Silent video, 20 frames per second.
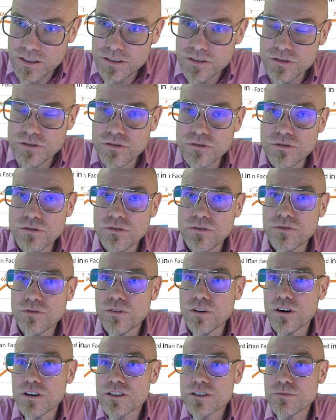
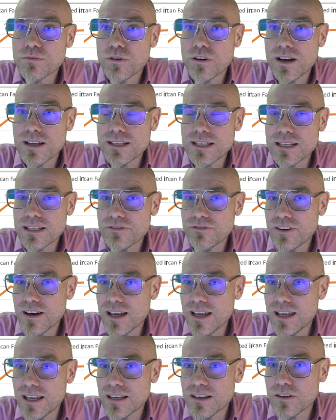towards more
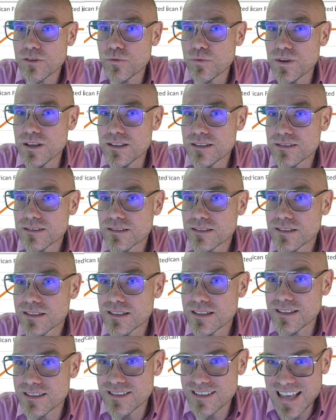identifying with
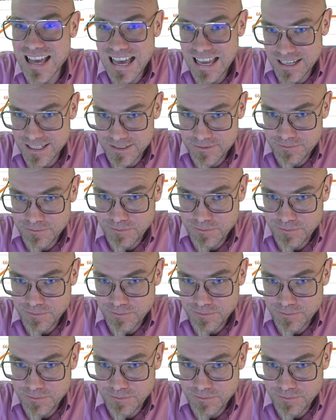that.